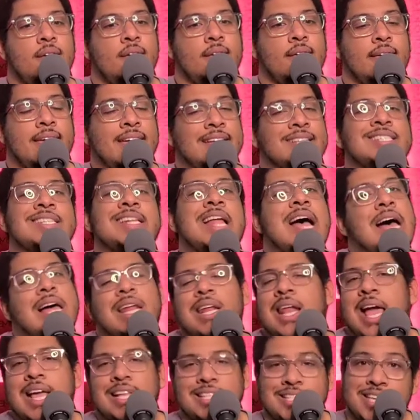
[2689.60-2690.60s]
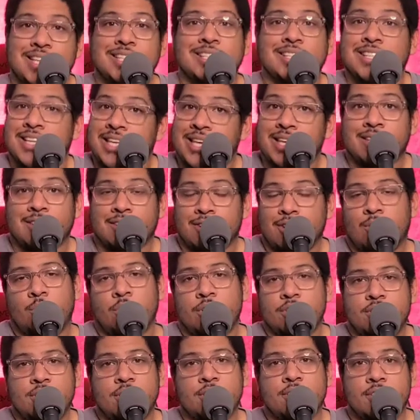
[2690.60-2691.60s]
It's not like Disney, you know,
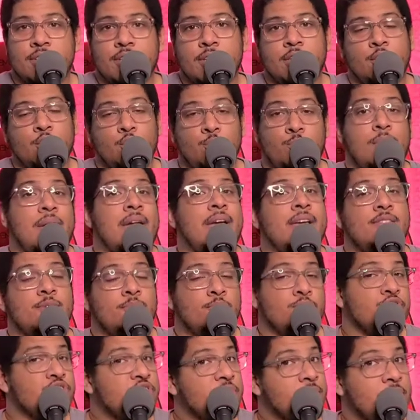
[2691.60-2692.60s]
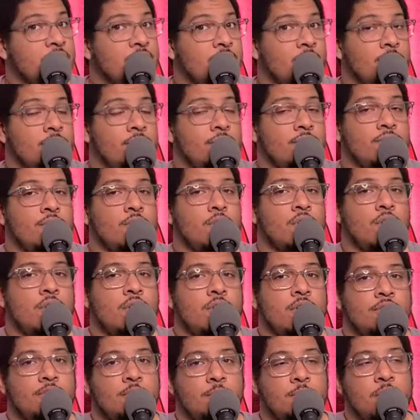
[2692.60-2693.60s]
where Disney, you pay the premium for
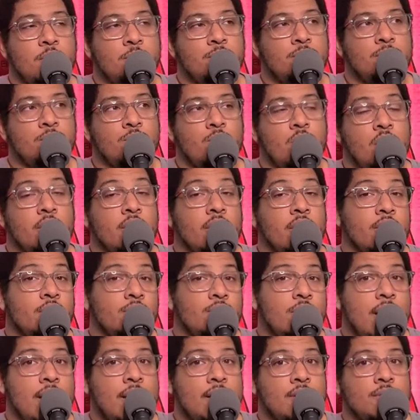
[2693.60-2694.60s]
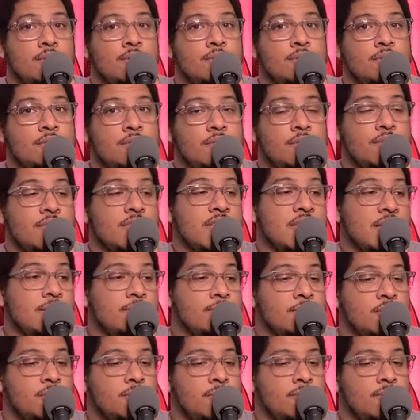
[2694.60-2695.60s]
all of the people walking around,
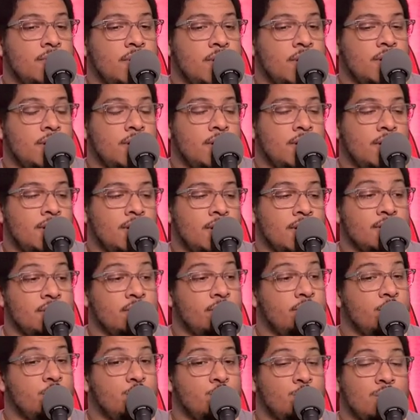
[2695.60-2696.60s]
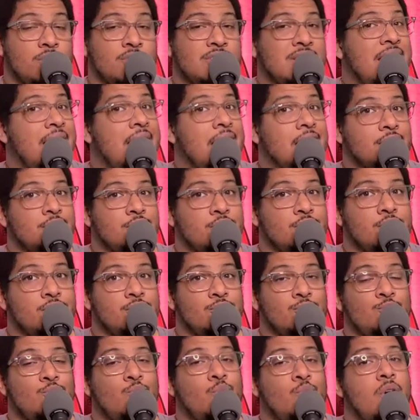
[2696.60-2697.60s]
themed uh, individuals and
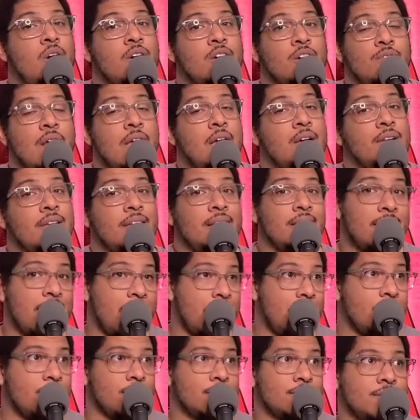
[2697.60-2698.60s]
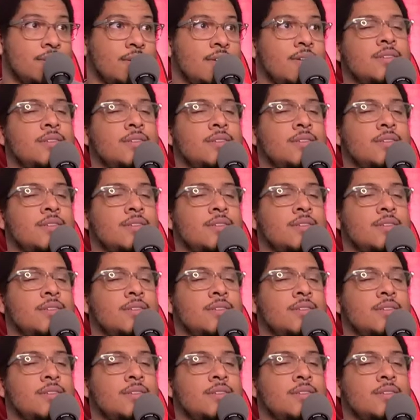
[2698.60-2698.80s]
actors who walk around in character.